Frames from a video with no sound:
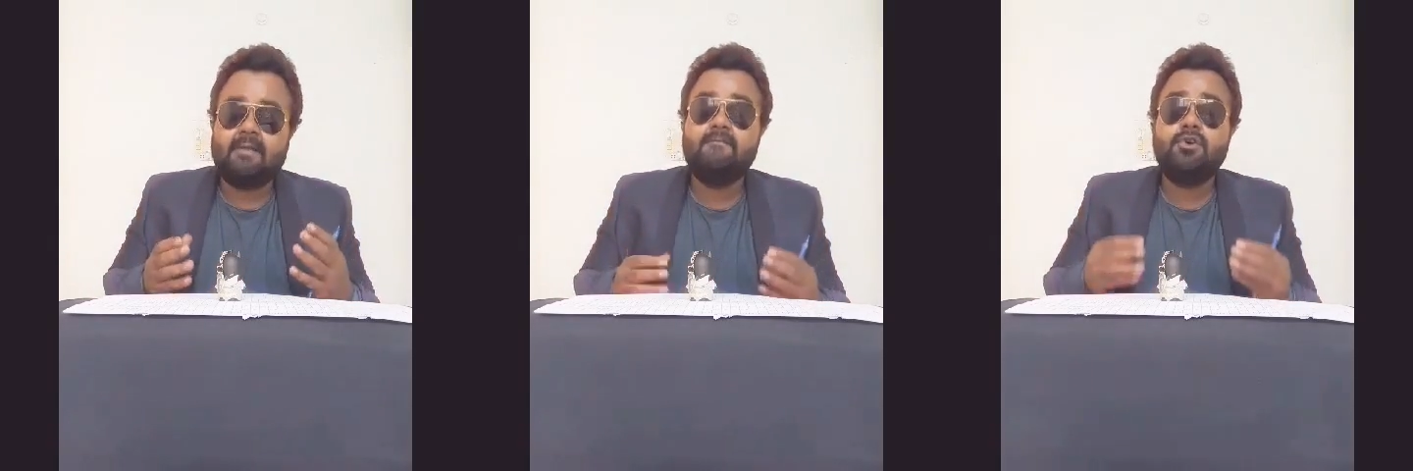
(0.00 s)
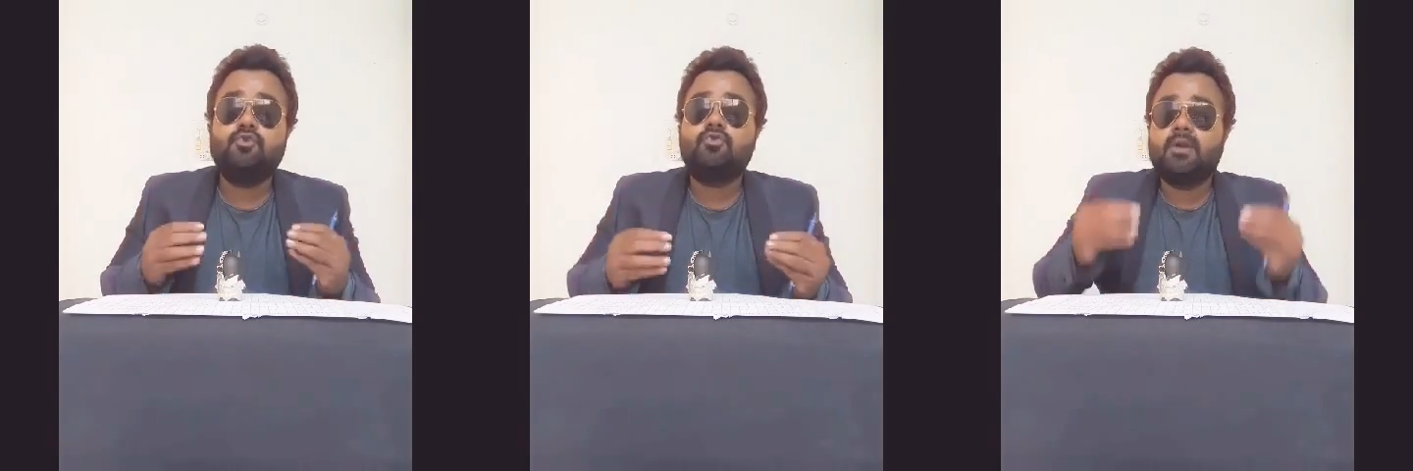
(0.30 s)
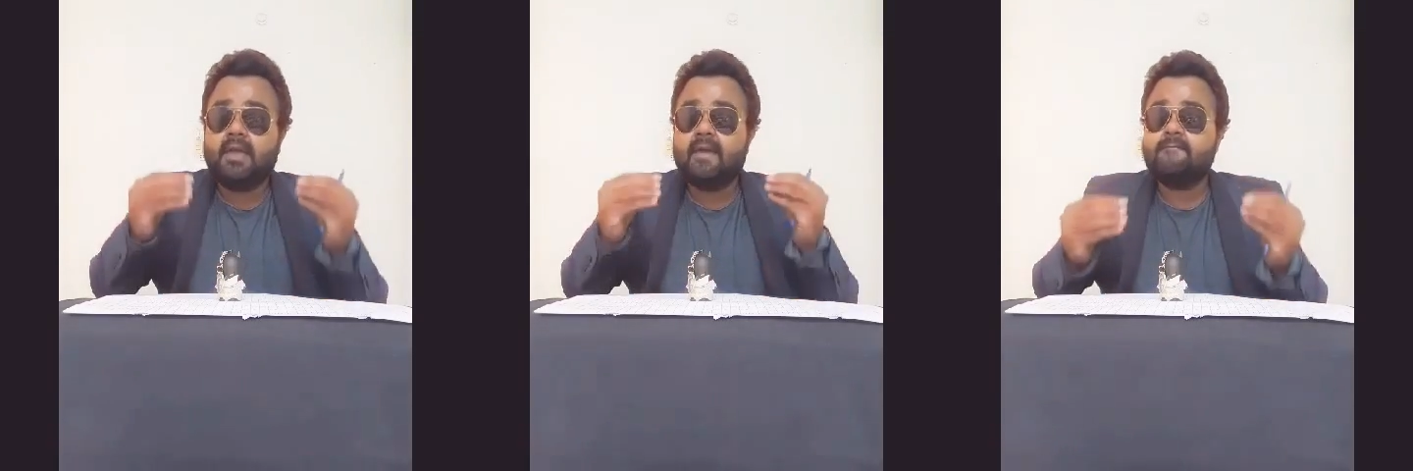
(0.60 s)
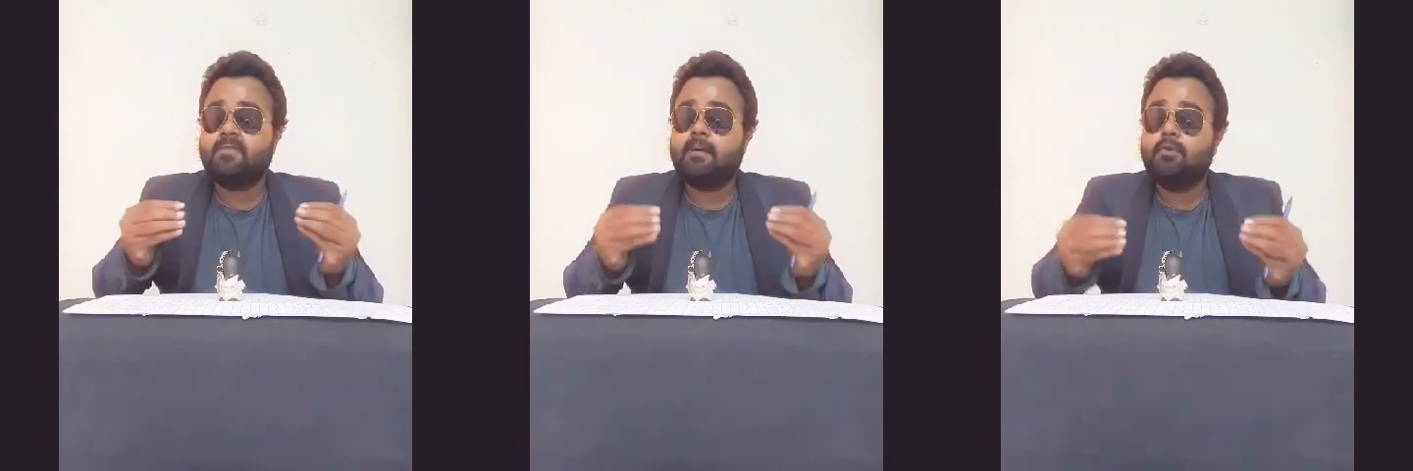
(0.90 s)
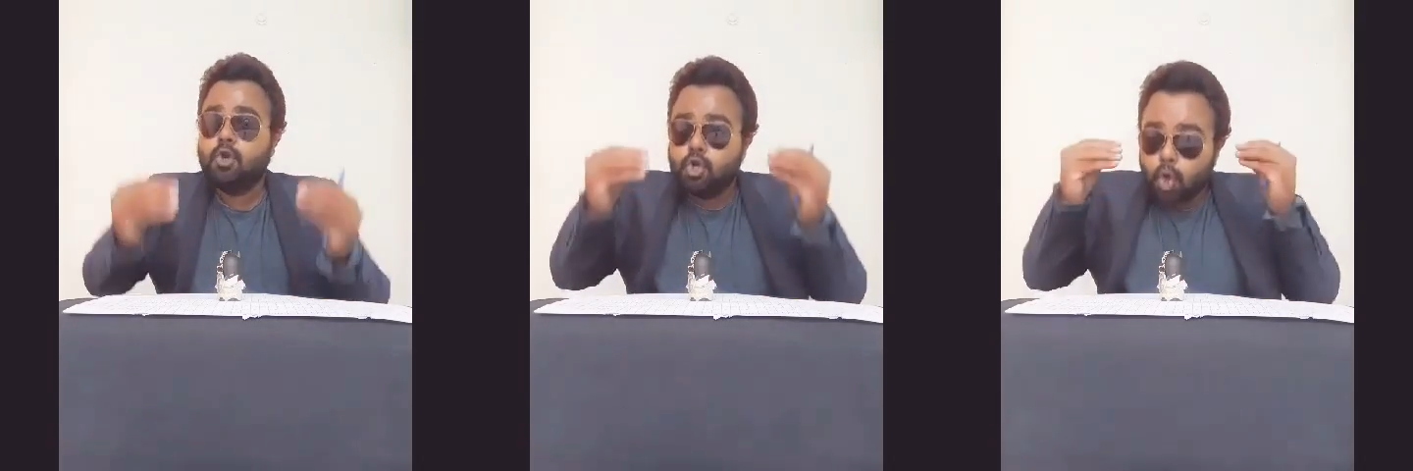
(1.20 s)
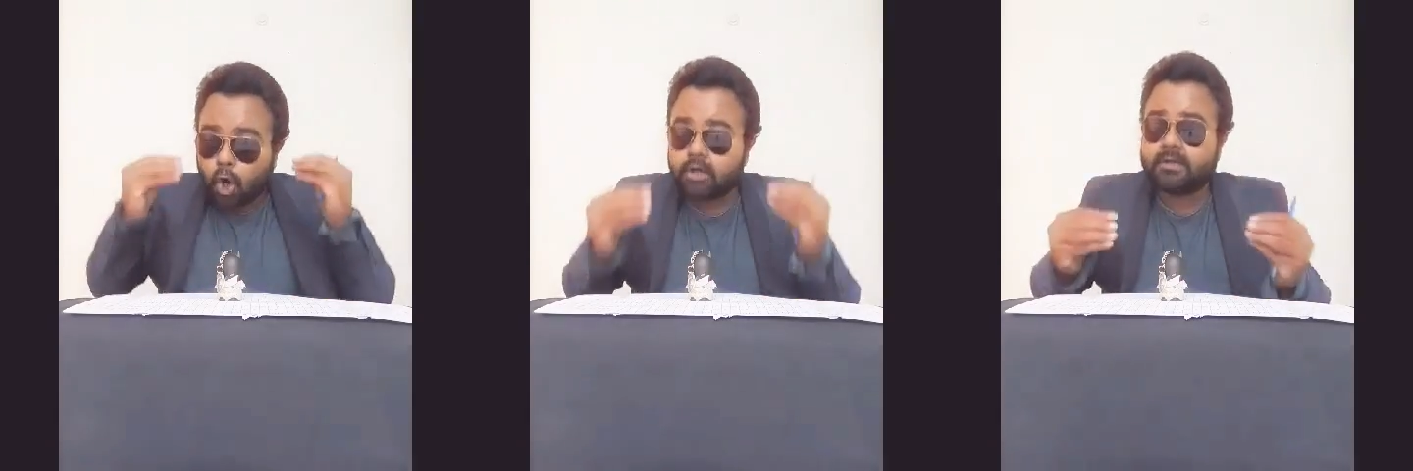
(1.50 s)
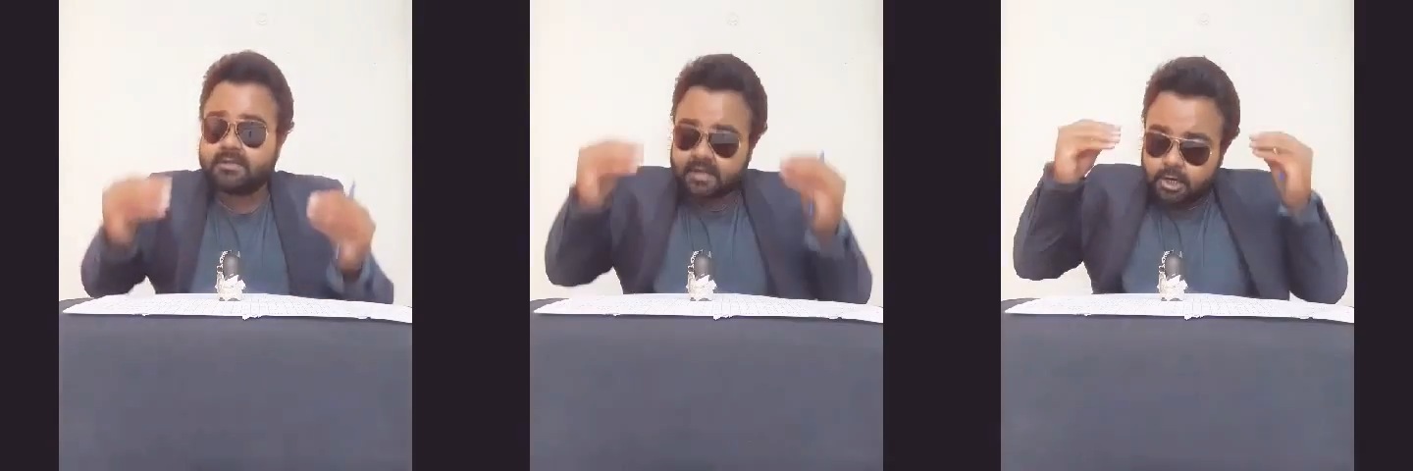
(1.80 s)
and we should give them
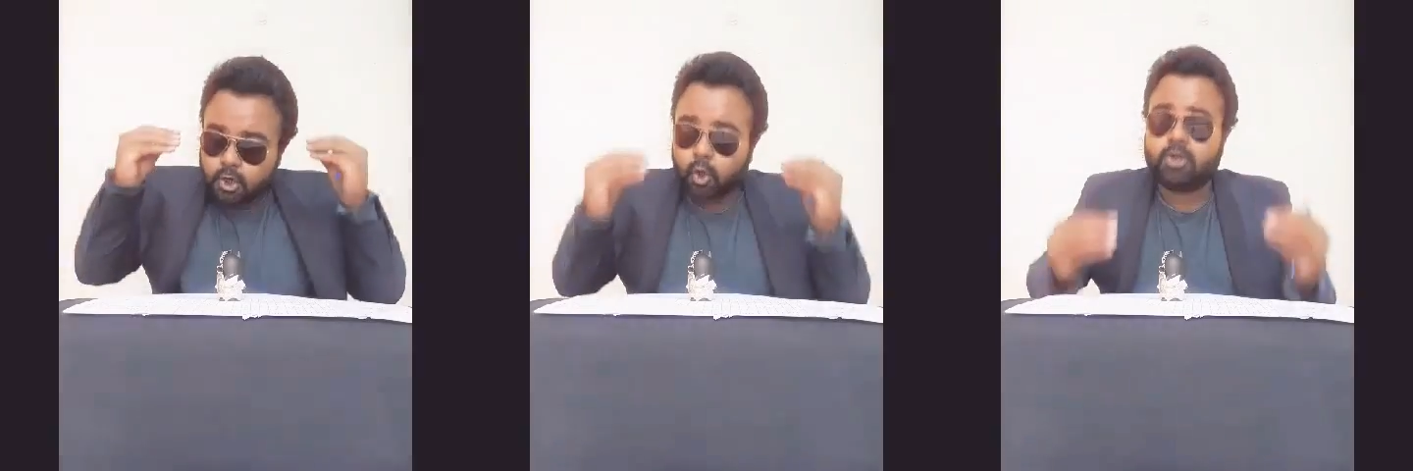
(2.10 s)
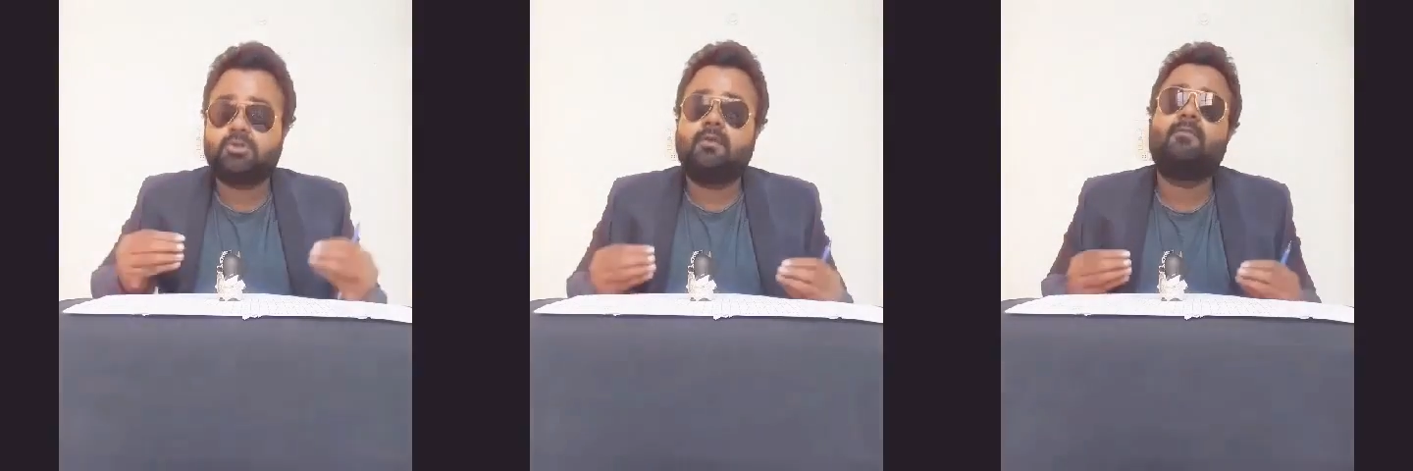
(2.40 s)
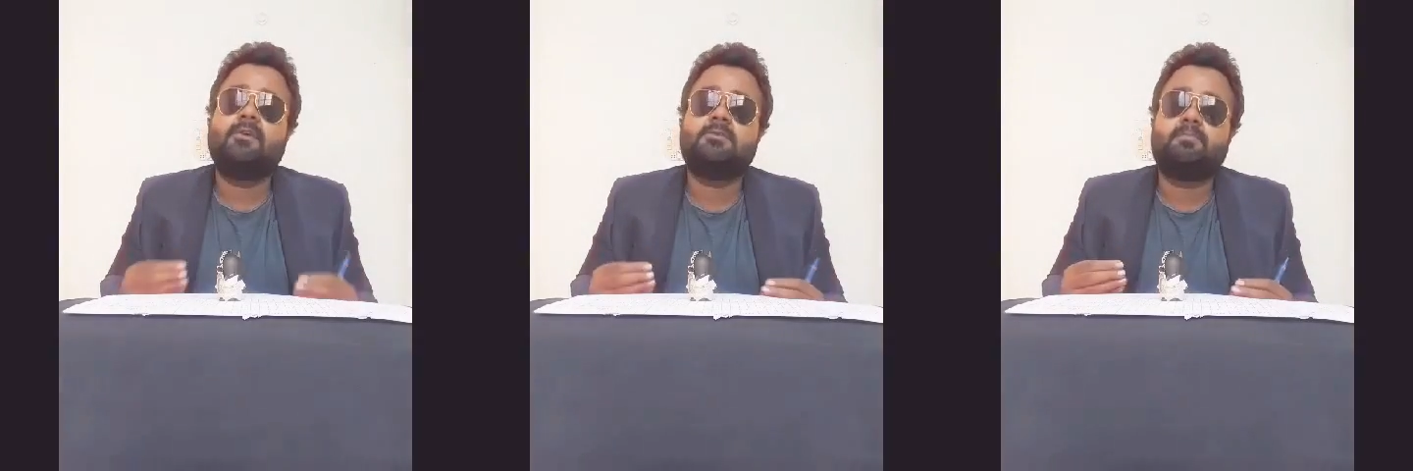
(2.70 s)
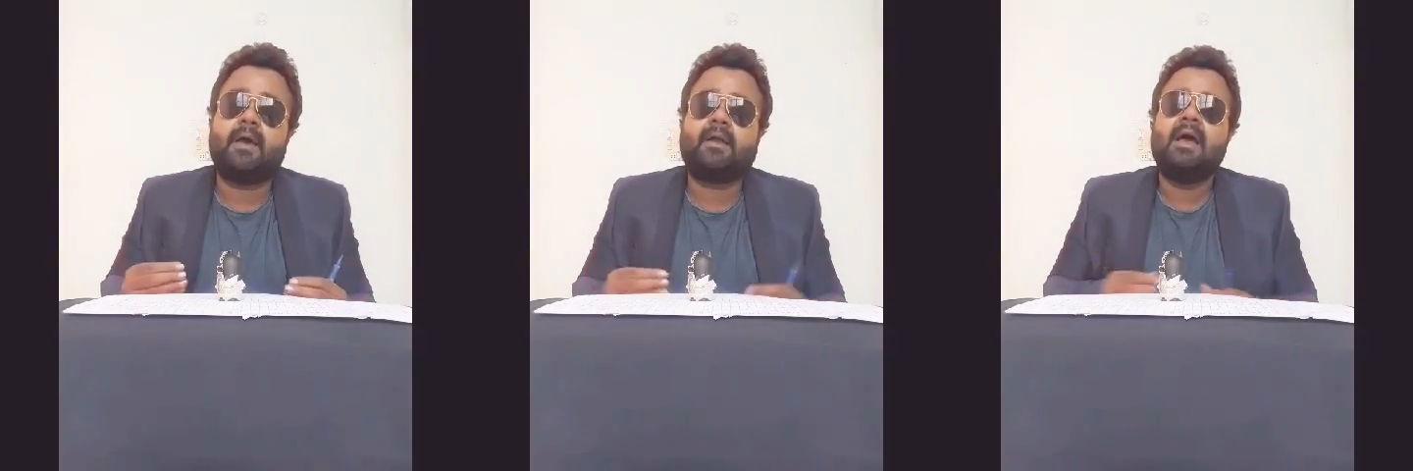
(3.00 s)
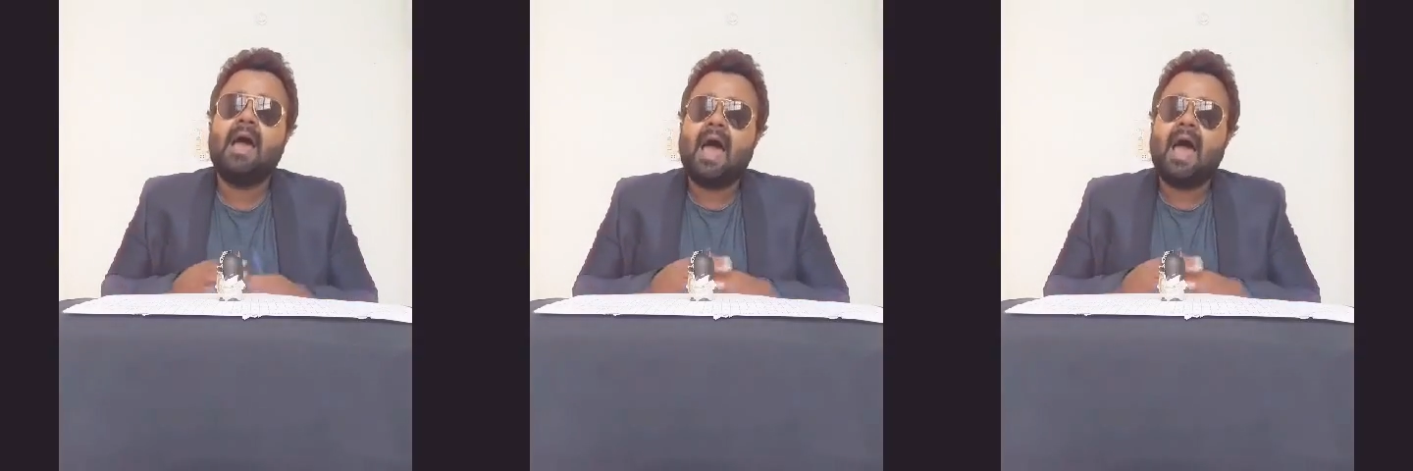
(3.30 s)
lots and lots of respect.